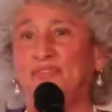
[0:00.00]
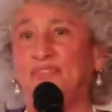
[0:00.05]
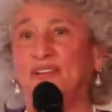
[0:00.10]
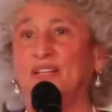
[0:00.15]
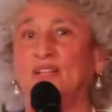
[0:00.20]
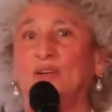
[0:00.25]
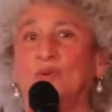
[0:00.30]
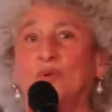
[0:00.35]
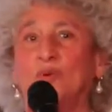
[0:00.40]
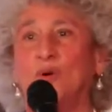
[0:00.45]

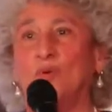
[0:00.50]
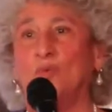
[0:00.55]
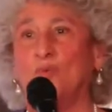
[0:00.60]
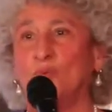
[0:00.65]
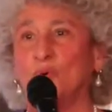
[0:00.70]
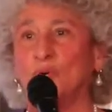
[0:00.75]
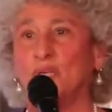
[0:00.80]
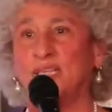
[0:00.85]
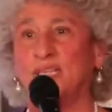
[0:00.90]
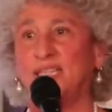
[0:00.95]
fellow
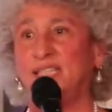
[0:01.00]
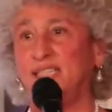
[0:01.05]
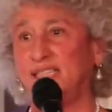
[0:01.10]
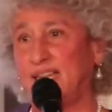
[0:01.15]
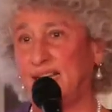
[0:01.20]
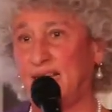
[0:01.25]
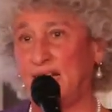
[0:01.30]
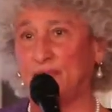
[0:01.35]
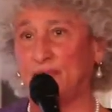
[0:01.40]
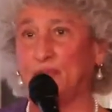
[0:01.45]
awardees
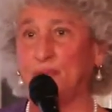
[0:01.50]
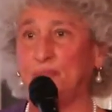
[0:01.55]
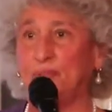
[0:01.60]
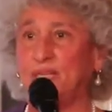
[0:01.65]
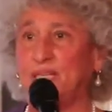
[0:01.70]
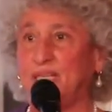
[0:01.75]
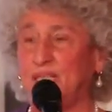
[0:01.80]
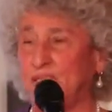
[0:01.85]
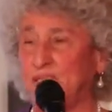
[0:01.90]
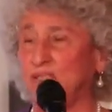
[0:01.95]
and
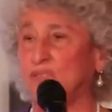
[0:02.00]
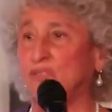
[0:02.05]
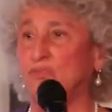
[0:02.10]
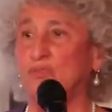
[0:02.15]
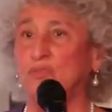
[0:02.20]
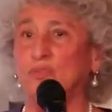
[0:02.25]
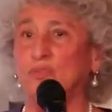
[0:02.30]
everybody in this